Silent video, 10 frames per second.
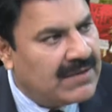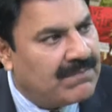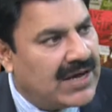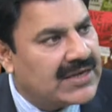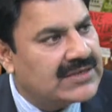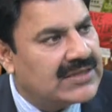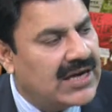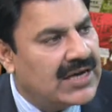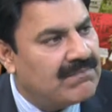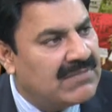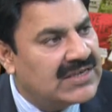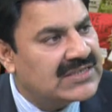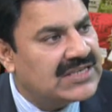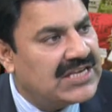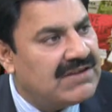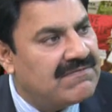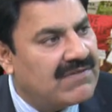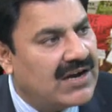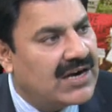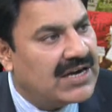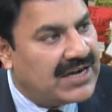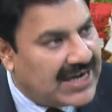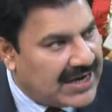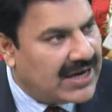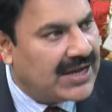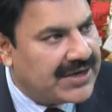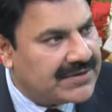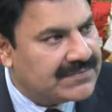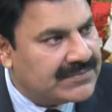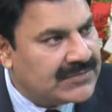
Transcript: Pakistan must give a deadline